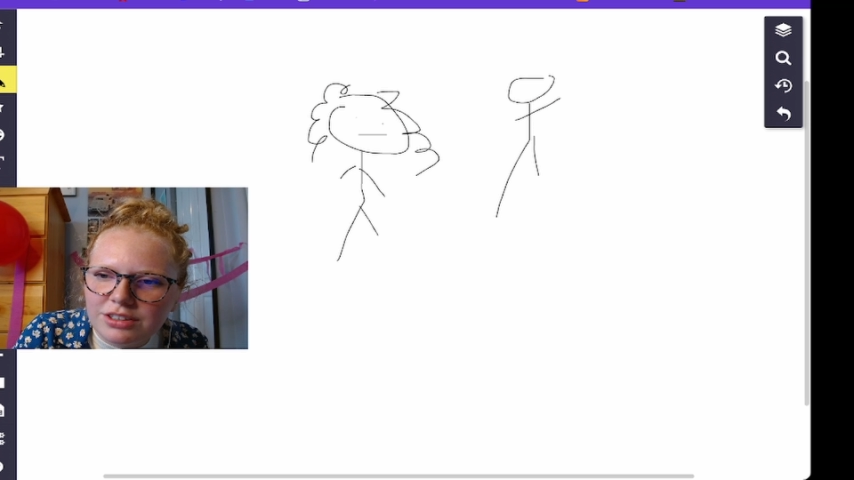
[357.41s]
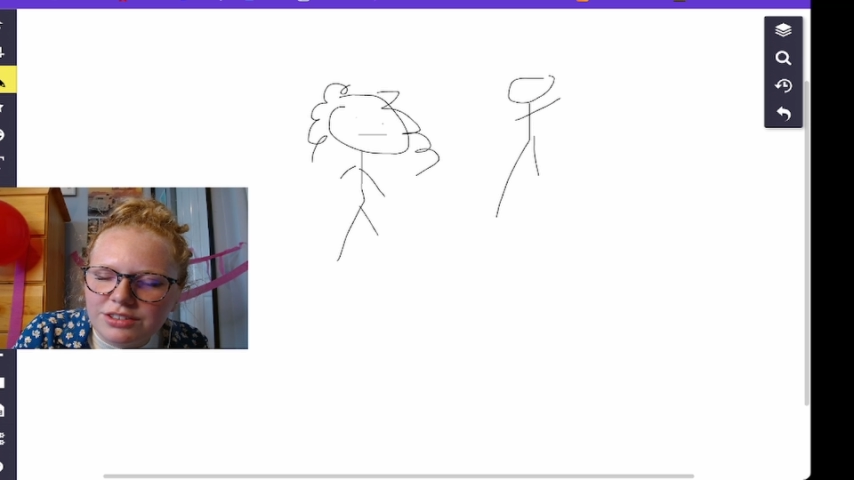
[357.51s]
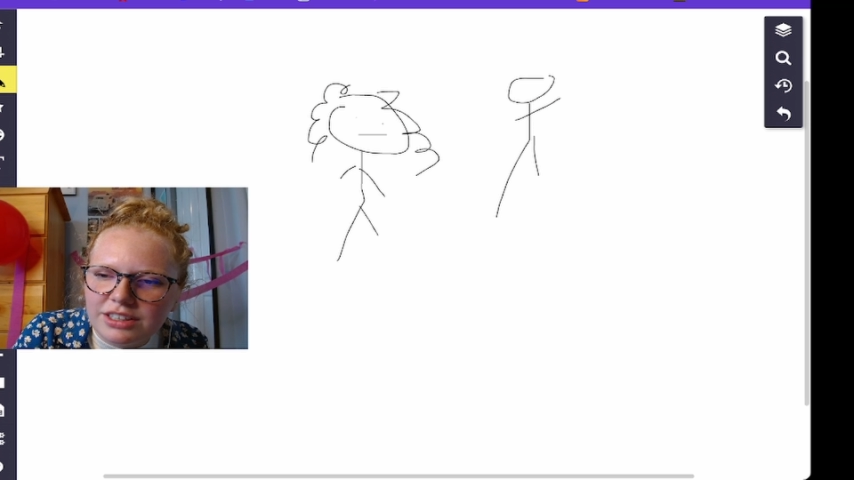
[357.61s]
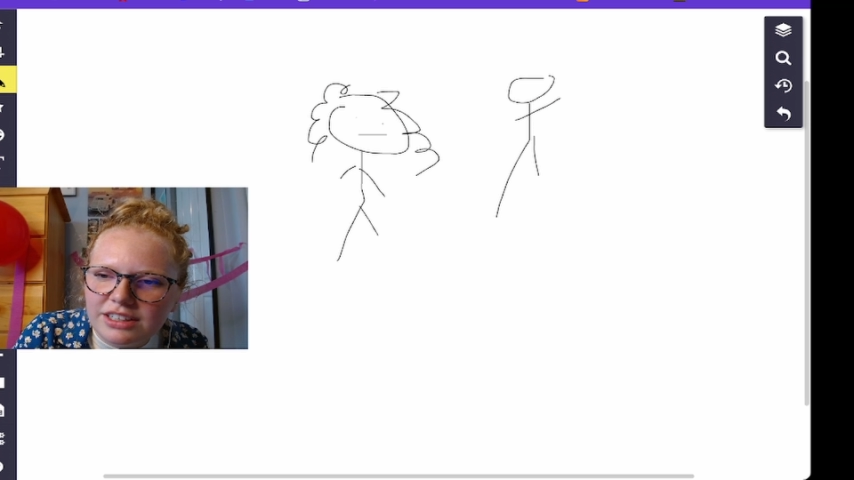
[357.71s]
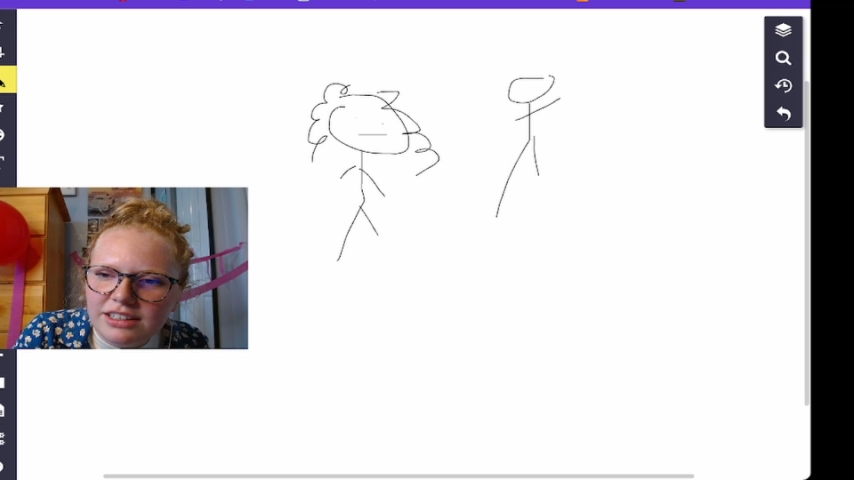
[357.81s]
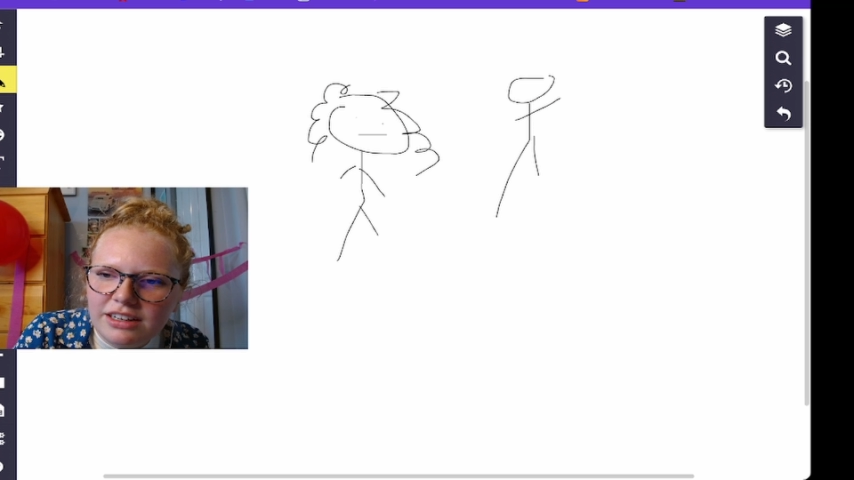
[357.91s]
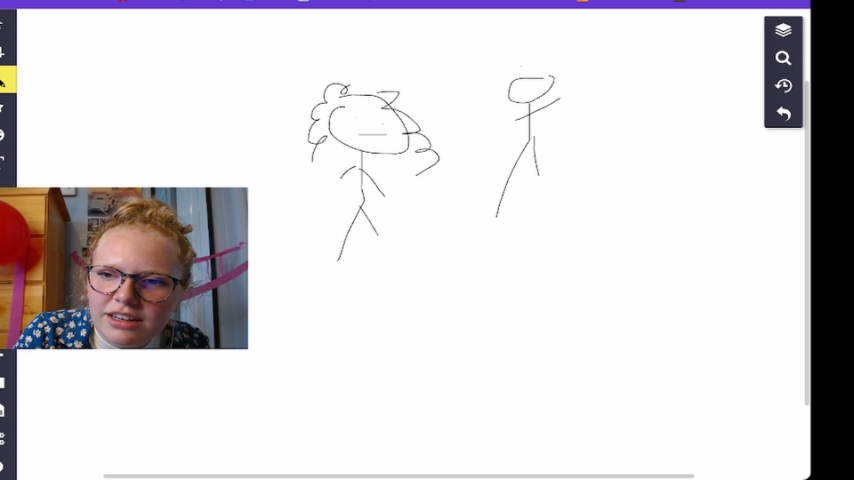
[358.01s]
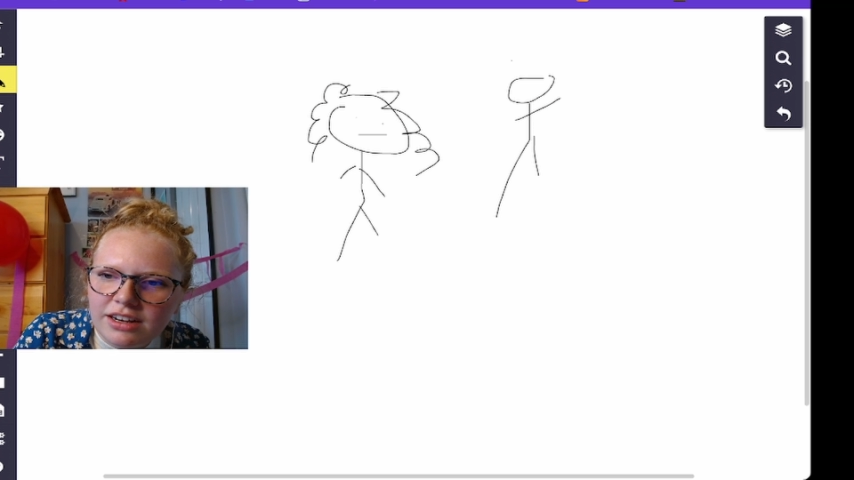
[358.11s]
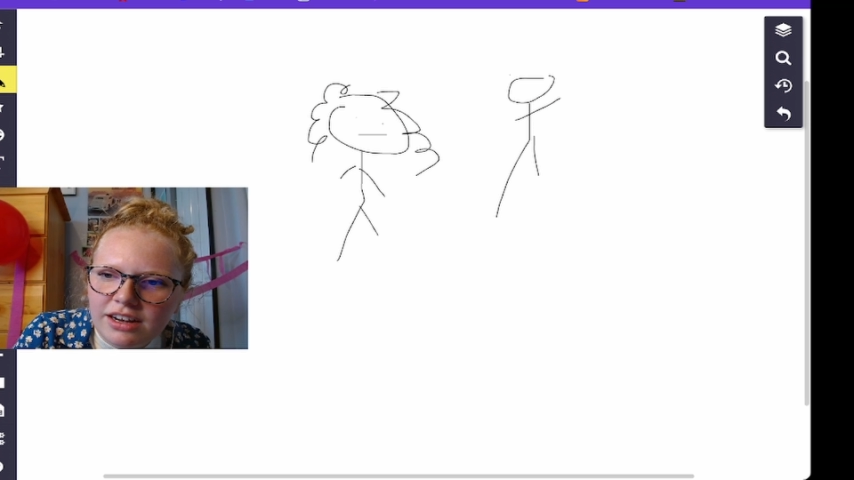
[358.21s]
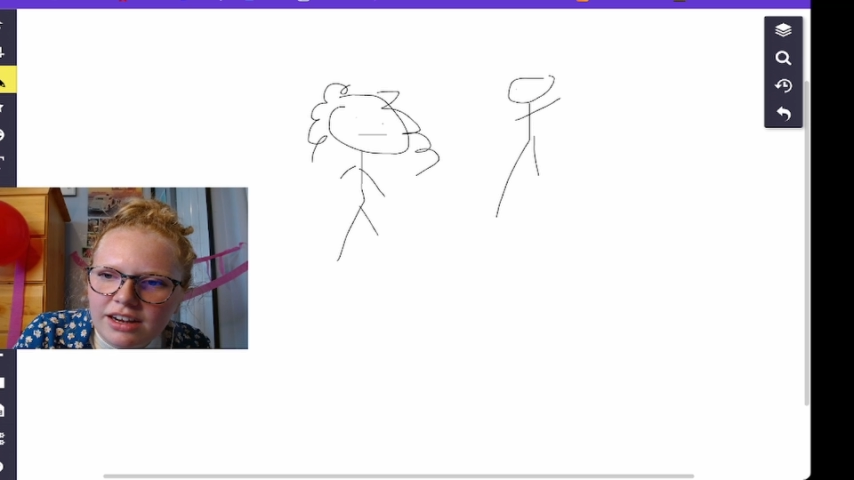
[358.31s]
So he
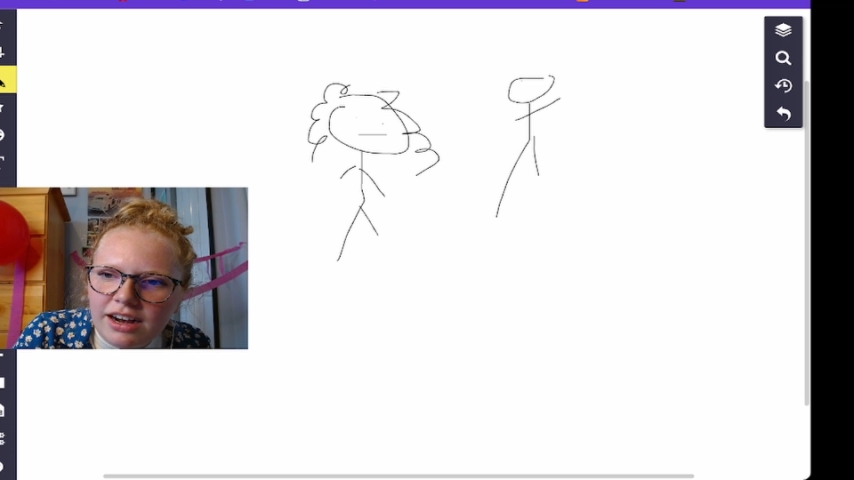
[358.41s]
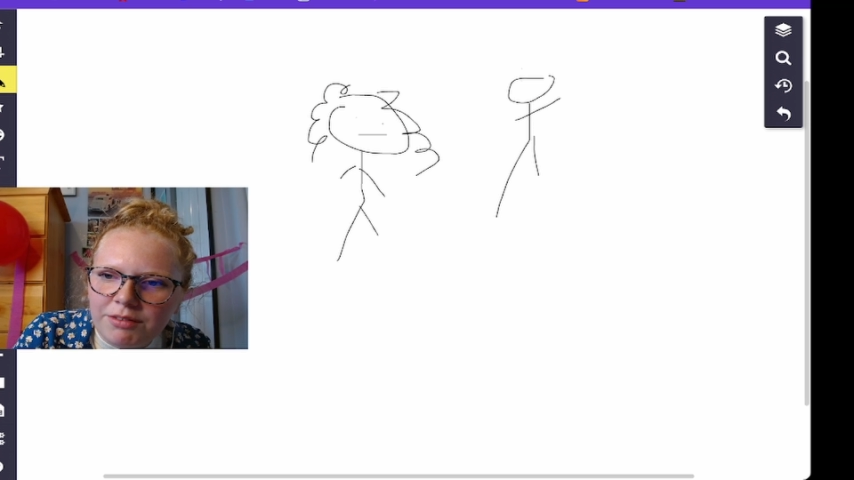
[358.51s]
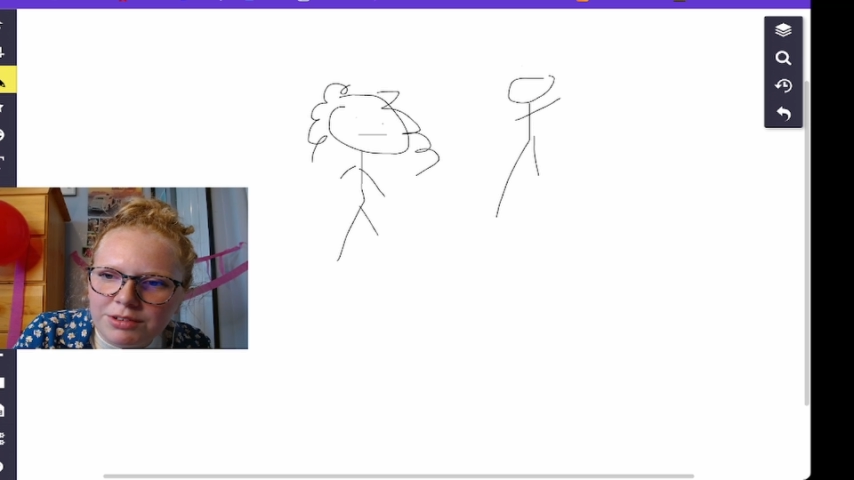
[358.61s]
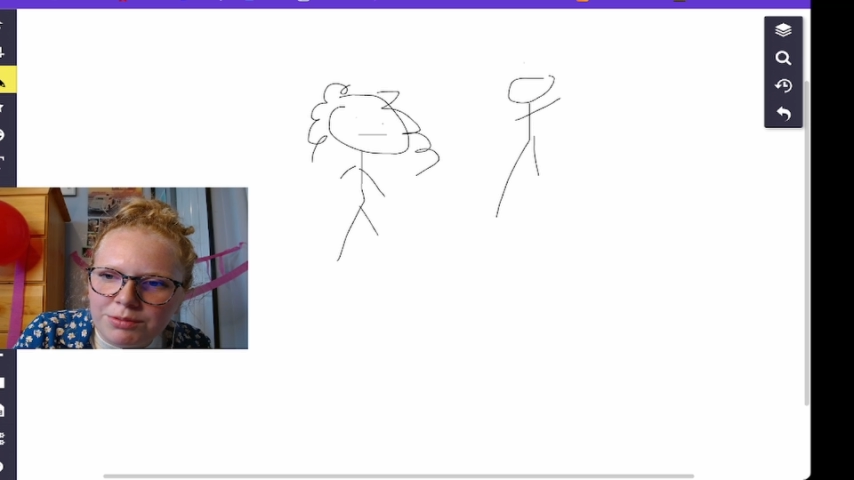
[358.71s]
was